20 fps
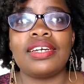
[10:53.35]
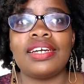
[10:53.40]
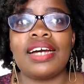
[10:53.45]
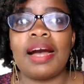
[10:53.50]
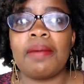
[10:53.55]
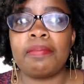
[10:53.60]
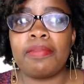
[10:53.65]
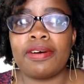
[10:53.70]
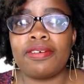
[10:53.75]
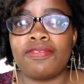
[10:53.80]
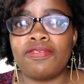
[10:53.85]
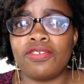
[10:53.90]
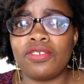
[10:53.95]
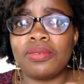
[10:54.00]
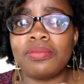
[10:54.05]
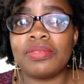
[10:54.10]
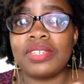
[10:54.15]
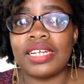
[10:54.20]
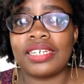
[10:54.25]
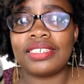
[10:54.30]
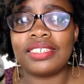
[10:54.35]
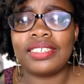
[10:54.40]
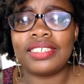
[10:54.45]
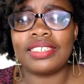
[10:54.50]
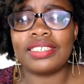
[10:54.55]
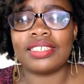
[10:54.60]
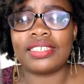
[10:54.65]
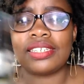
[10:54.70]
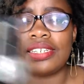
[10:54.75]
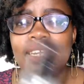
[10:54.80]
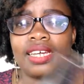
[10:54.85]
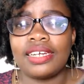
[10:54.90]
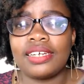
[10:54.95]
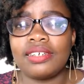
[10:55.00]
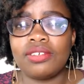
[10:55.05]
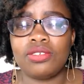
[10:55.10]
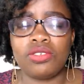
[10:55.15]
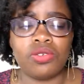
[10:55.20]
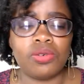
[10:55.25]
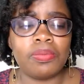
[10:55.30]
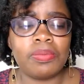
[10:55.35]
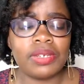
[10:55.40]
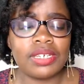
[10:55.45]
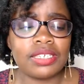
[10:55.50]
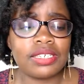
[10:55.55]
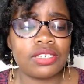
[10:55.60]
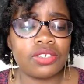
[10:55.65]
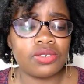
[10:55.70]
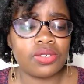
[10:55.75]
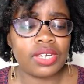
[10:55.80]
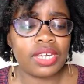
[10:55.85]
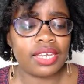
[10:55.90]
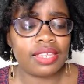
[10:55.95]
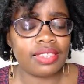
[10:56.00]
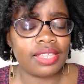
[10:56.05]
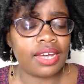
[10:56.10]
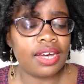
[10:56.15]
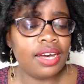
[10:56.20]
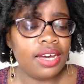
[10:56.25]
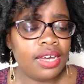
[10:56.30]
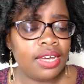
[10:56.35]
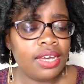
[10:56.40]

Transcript: a perfume that is, like, mixed together.